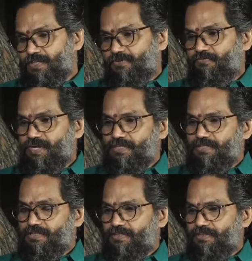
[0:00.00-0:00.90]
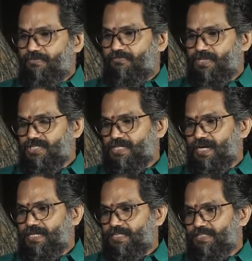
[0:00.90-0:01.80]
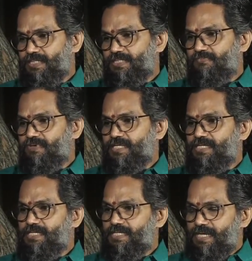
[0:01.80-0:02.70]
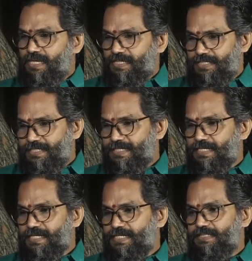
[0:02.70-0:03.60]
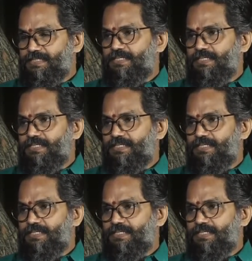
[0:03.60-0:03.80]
when the first child is getting very delayed,